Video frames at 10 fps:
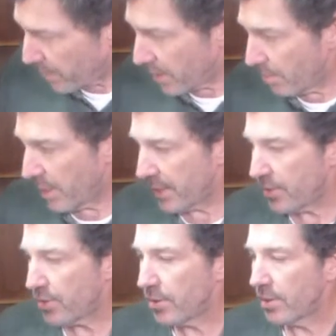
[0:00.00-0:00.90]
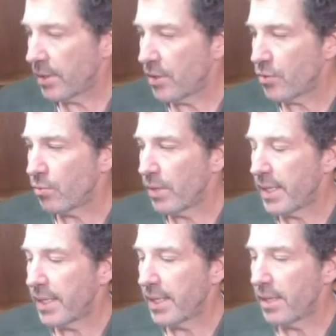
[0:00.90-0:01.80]
BMS is
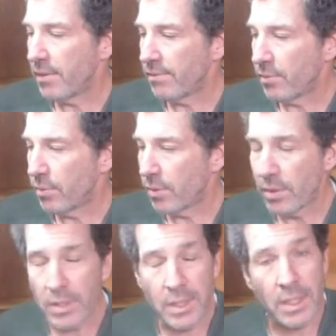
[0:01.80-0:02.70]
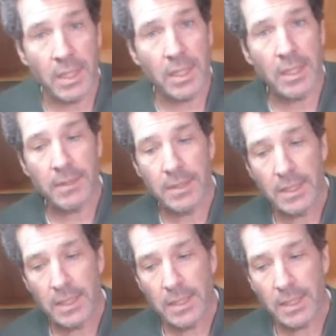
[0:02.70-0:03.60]
rated for
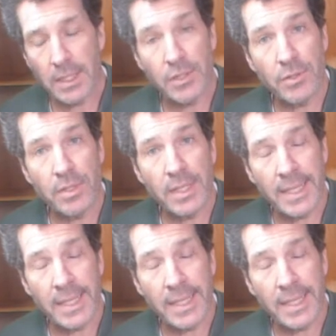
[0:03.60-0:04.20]
100 uh,